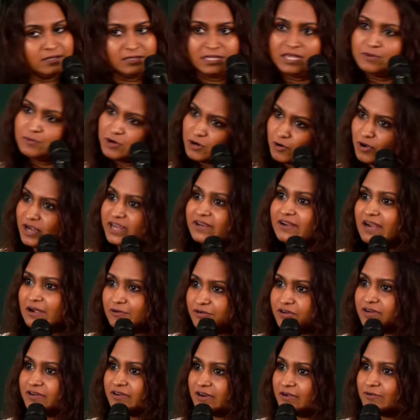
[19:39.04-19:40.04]
They were going
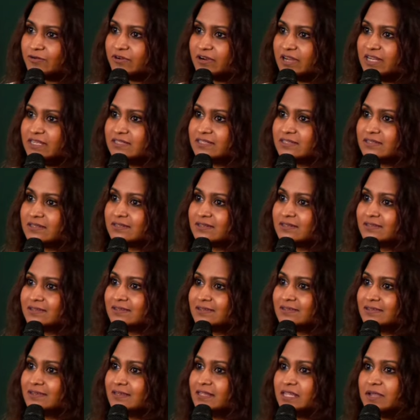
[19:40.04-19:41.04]
round and round, right?
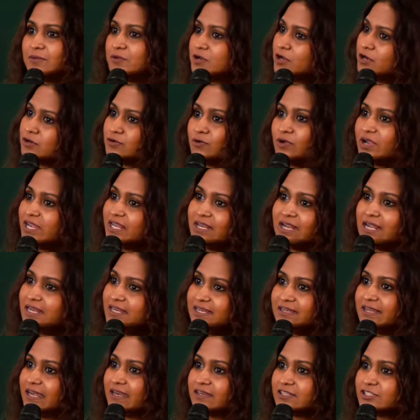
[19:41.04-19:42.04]
They were not going in
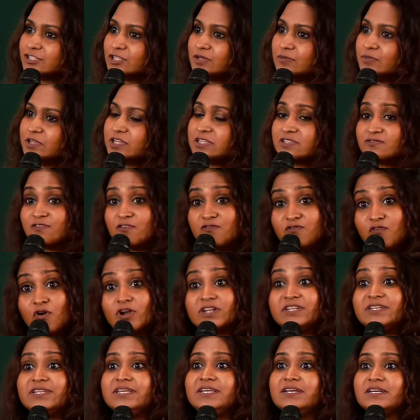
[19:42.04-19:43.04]
any direction because for
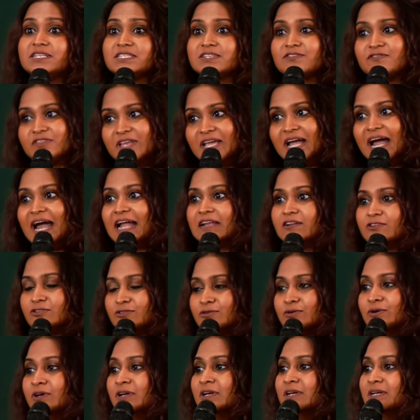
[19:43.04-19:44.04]
40 years, if they had
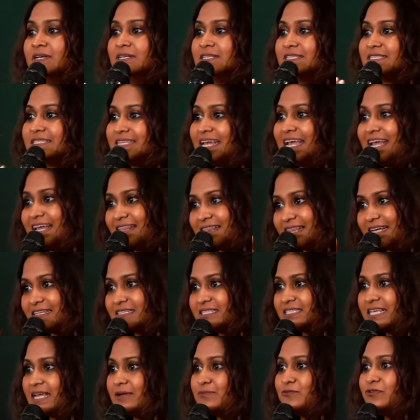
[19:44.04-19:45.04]
to stay in
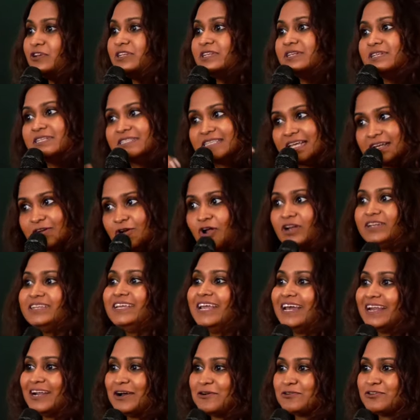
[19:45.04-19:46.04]
that same wilderness and not
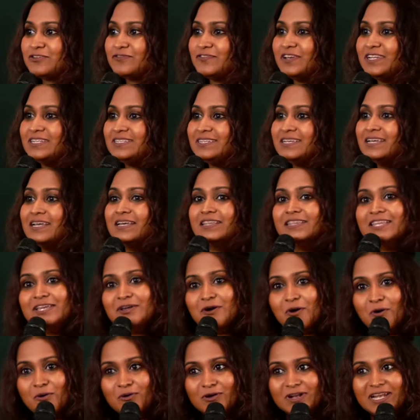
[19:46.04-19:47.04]
get out of it,
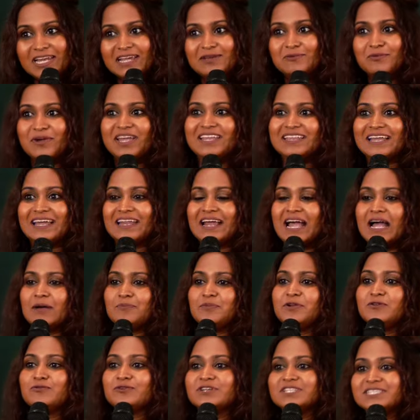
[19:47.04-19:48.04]
the only way that
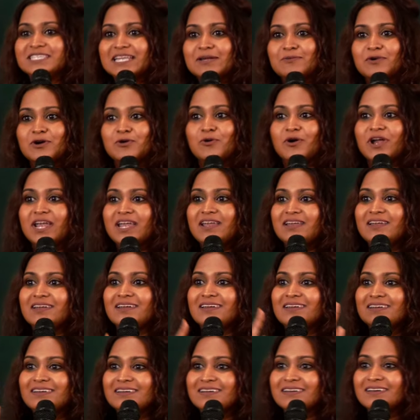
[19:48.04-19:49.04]
happened was they were going
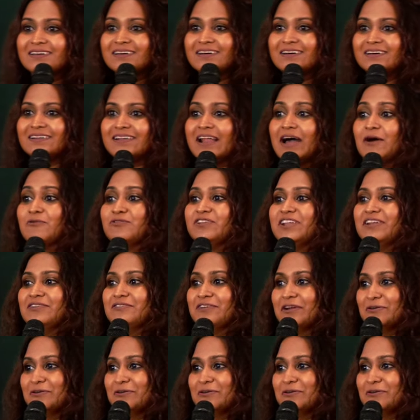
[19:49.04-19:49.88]
round and